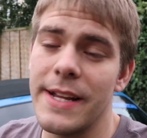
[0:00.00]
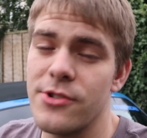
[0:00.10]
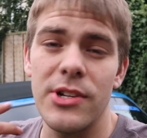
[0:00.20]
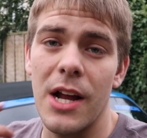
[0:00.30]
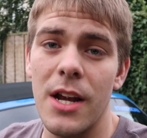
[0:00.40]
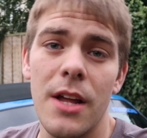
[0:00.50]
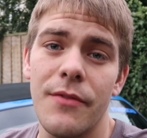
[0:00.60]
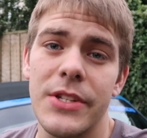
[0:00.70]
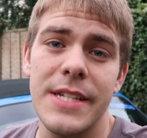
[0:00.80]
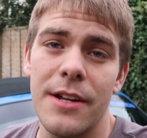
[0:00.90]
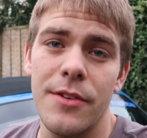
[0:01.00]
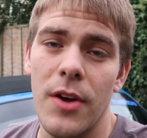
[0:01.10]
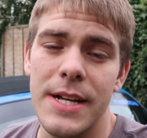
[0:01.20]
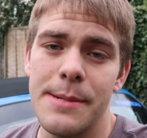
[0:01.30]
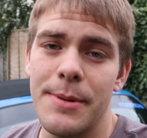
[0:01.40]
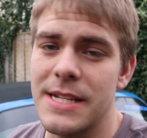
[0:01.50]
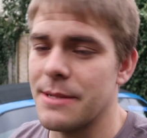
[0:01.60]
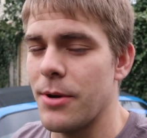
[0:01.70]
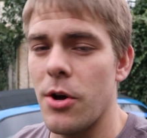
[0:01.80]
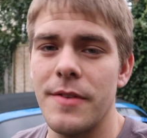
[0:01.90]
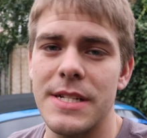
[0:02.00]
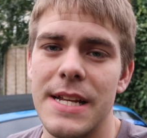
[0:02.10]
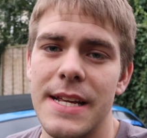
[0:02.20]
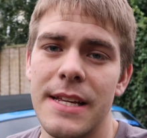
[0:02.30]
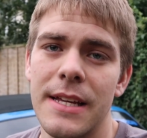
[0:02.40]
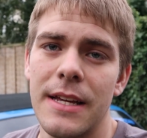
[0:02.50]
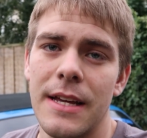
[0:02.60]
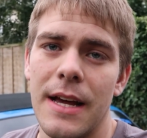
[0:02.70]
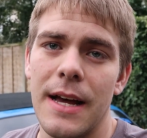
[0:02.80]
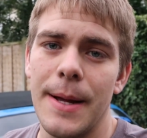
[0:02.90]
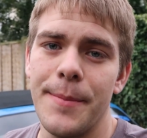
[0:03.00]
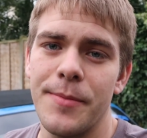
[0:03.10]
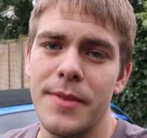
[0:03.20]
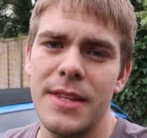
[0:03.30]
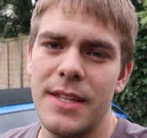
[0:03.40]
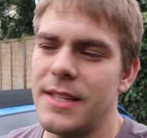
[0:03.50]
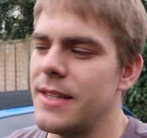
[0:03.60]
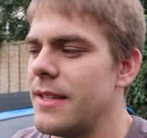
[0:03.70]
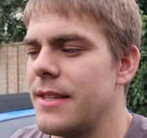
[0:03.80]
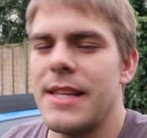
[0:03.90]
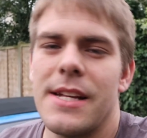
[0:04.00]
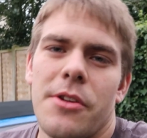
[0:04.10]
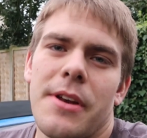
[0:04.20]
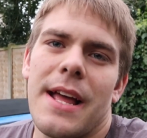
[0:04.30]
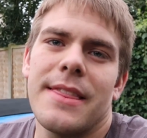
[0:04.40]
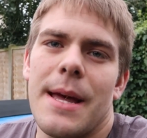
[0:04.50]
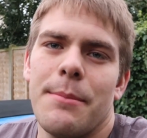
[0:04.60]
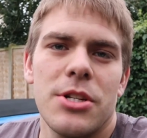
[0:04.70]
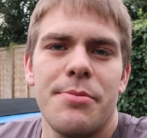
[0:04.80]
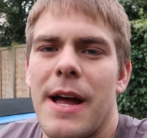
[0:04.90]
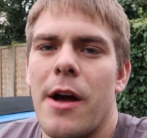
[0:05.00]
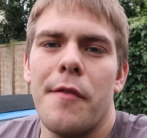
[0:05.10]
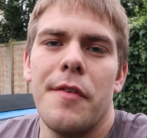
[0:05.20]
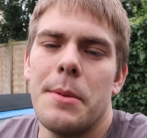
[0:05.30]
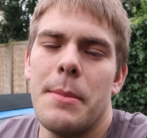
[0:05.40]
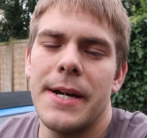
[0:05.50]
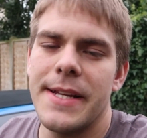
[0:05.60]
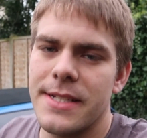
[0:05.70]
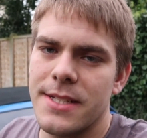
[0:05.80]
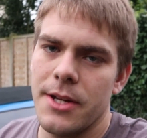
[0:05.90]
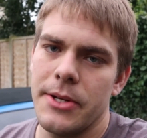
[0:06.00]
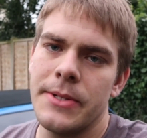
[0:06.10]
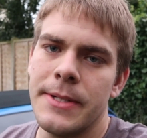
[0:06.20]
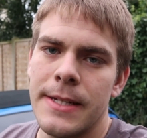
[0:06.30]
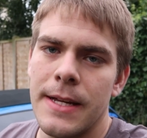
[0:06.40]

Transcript: Literally, I love the sound of ITBs, but obviously they don't add that much power for the money. So